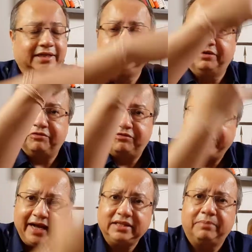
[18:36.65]
The
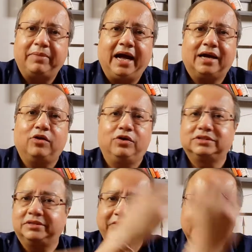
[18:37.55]
way the backlogs,
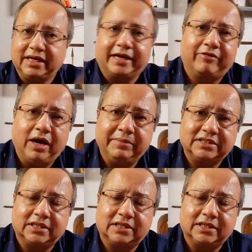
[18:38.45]
the way the requirements